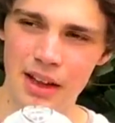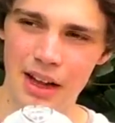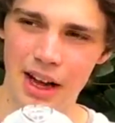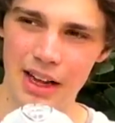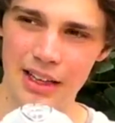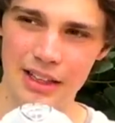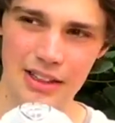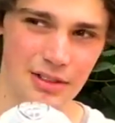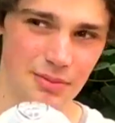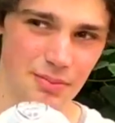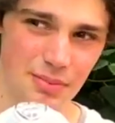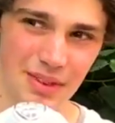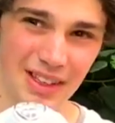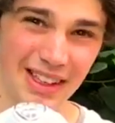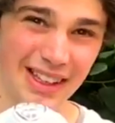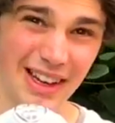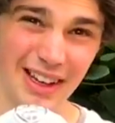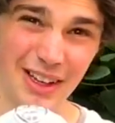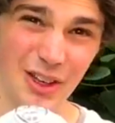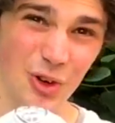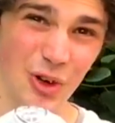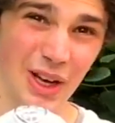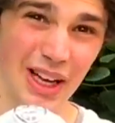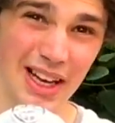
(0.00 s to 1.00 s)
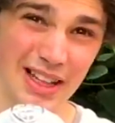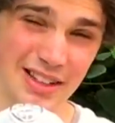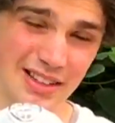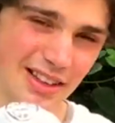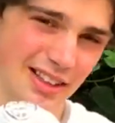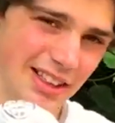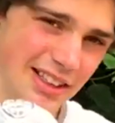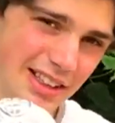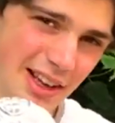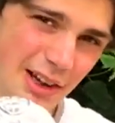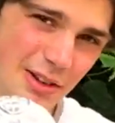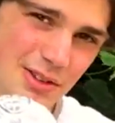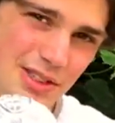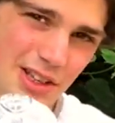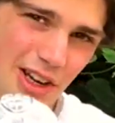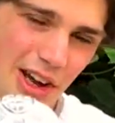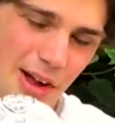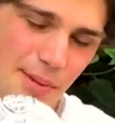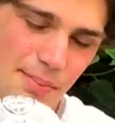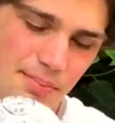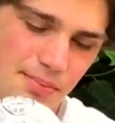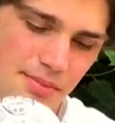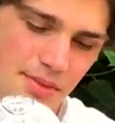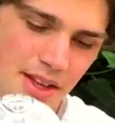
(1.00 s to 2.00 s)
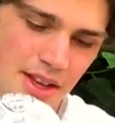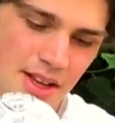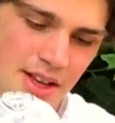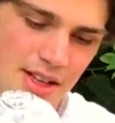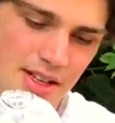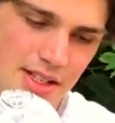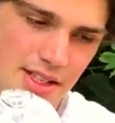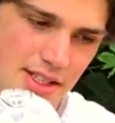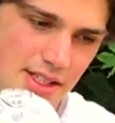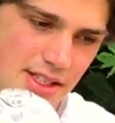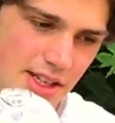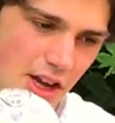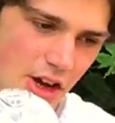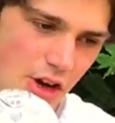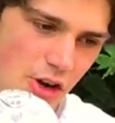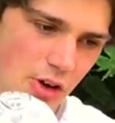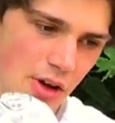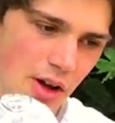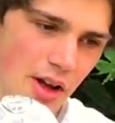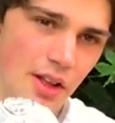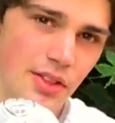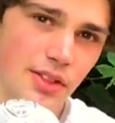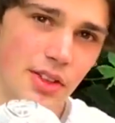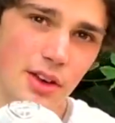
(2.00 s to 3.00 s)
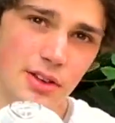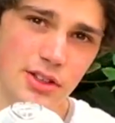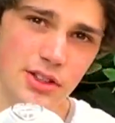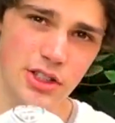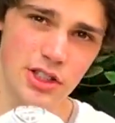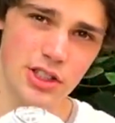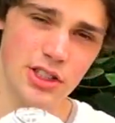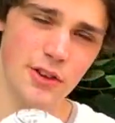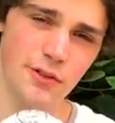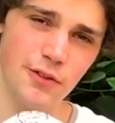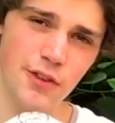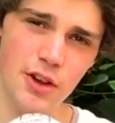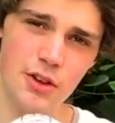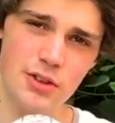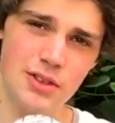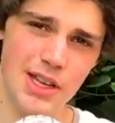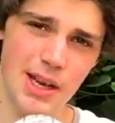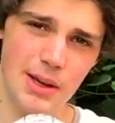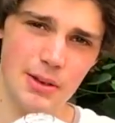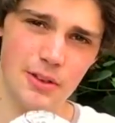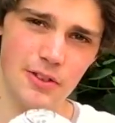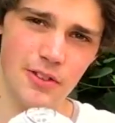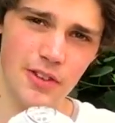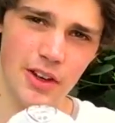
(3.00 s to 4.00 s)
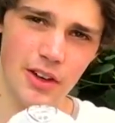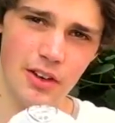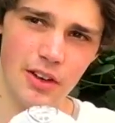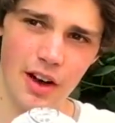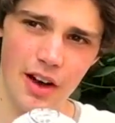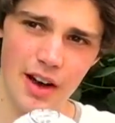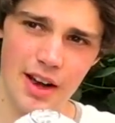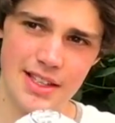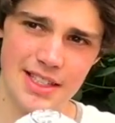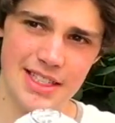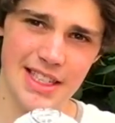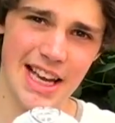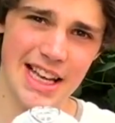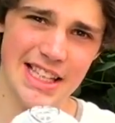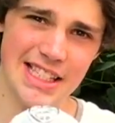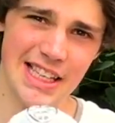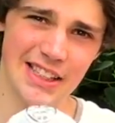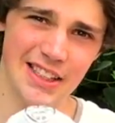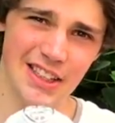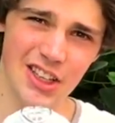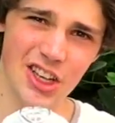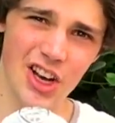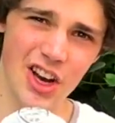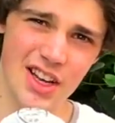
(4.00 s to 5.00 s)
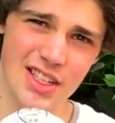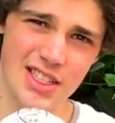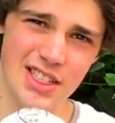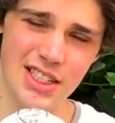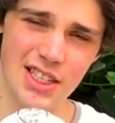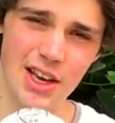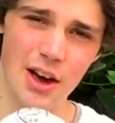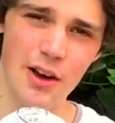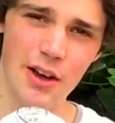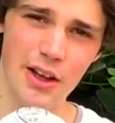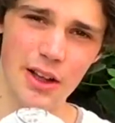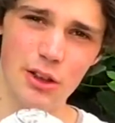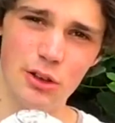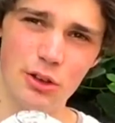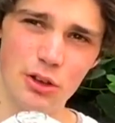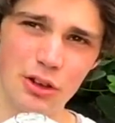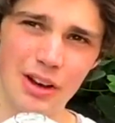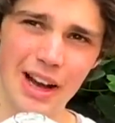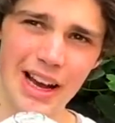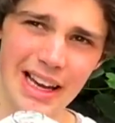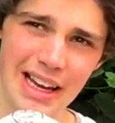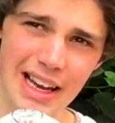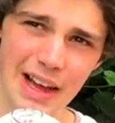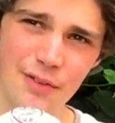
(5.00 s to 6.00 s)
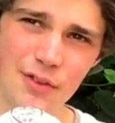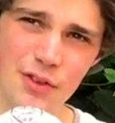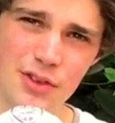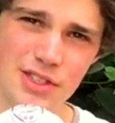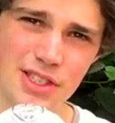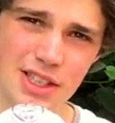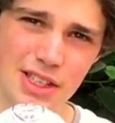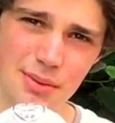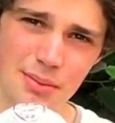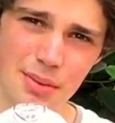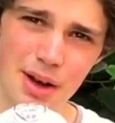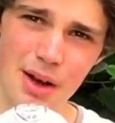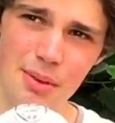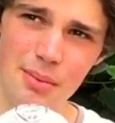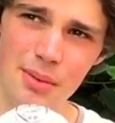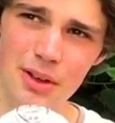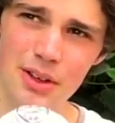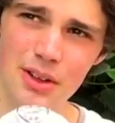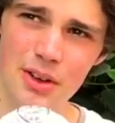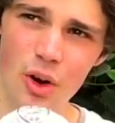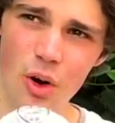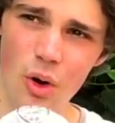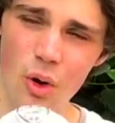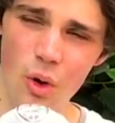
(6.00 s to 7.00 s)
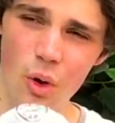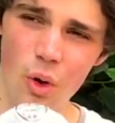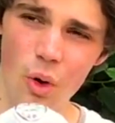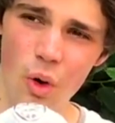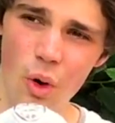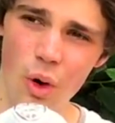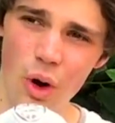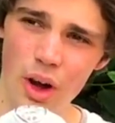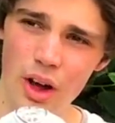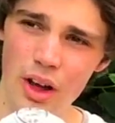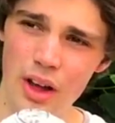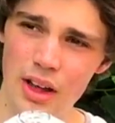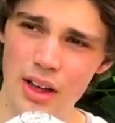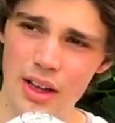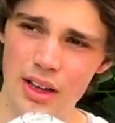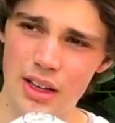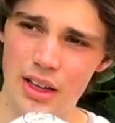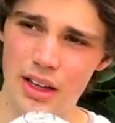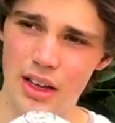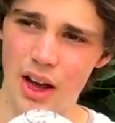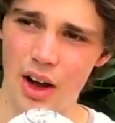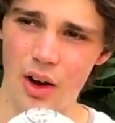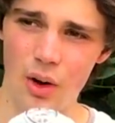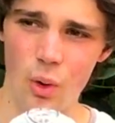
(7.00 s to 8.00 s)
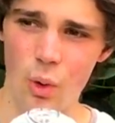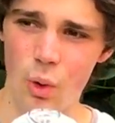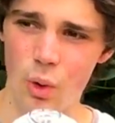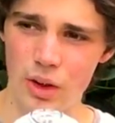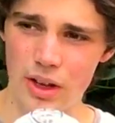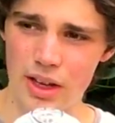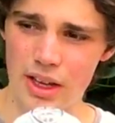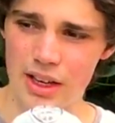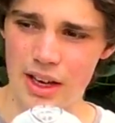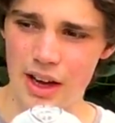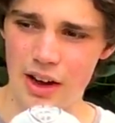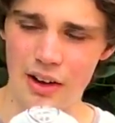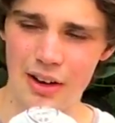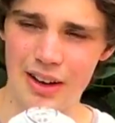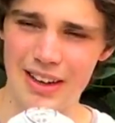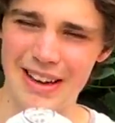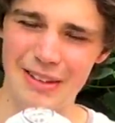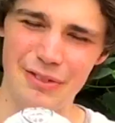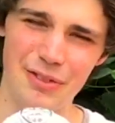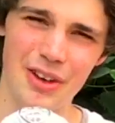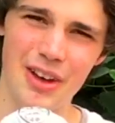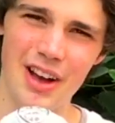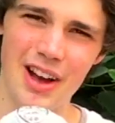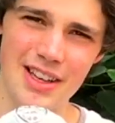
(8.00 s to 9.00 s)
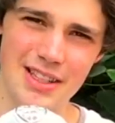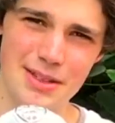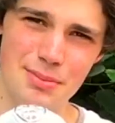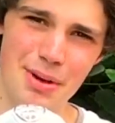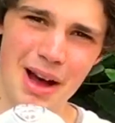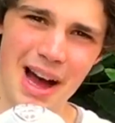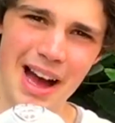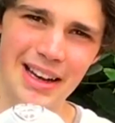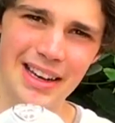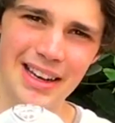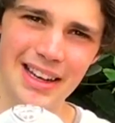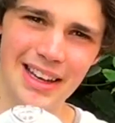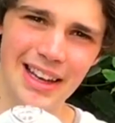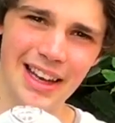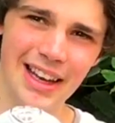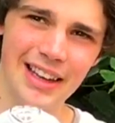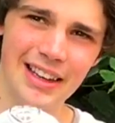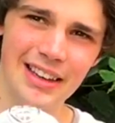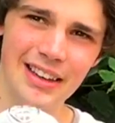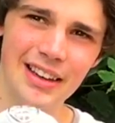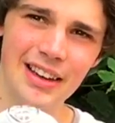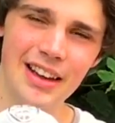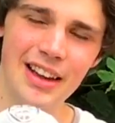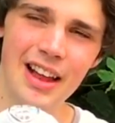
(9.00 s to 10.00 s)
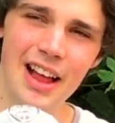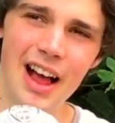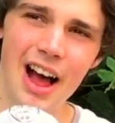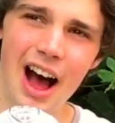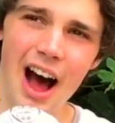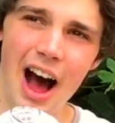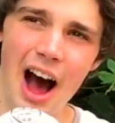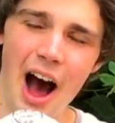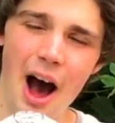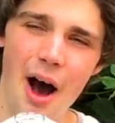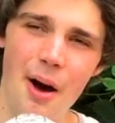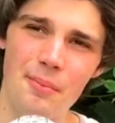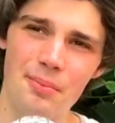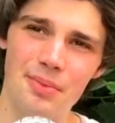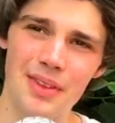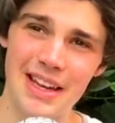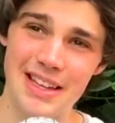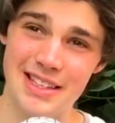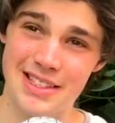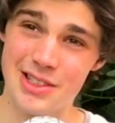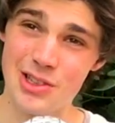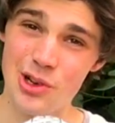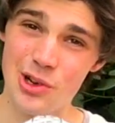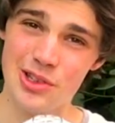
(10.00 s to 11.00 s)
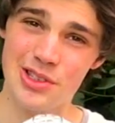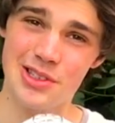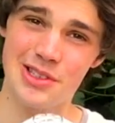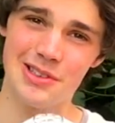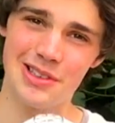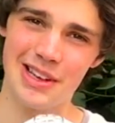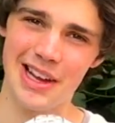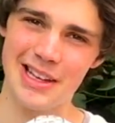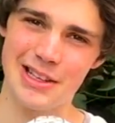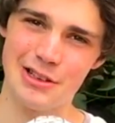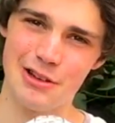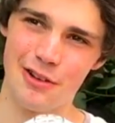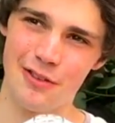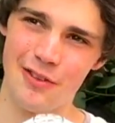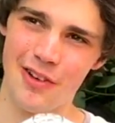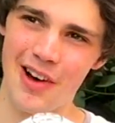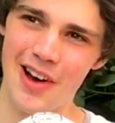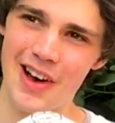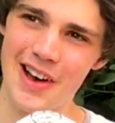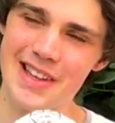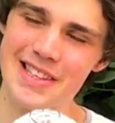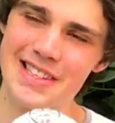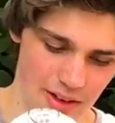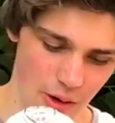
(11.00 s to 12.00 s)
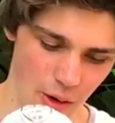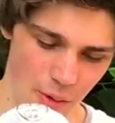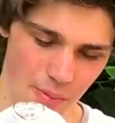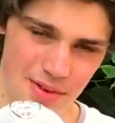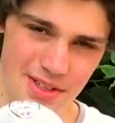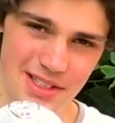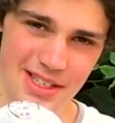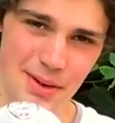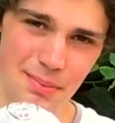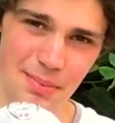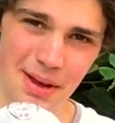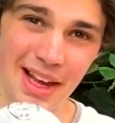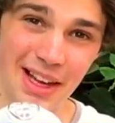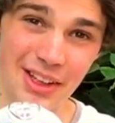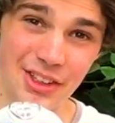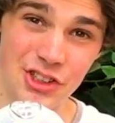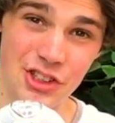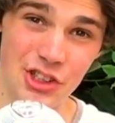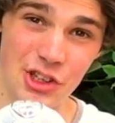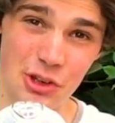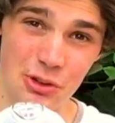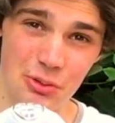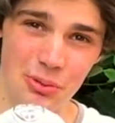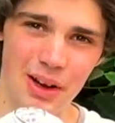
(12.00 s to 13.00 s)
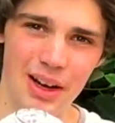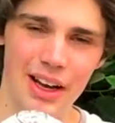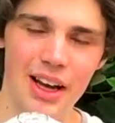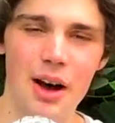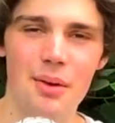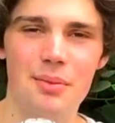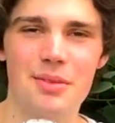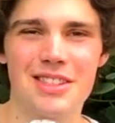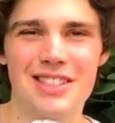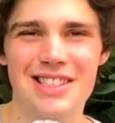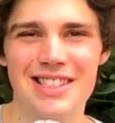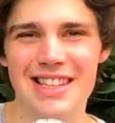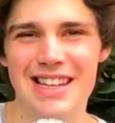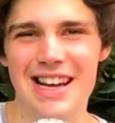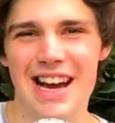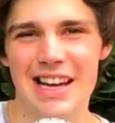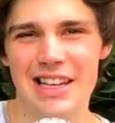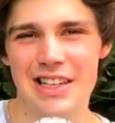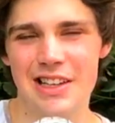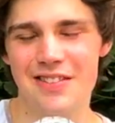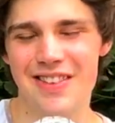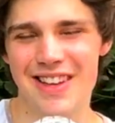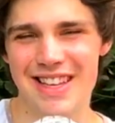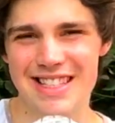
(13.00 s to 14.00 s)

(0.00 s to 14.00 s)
and you know, you'll get it done in no time. So those are just a few tips for you guys, in case any of you guys are going through A levels at the moment, or you know, and if you guys are panicking. It's not too late to revise. Obviously, being June, we're coming to the end of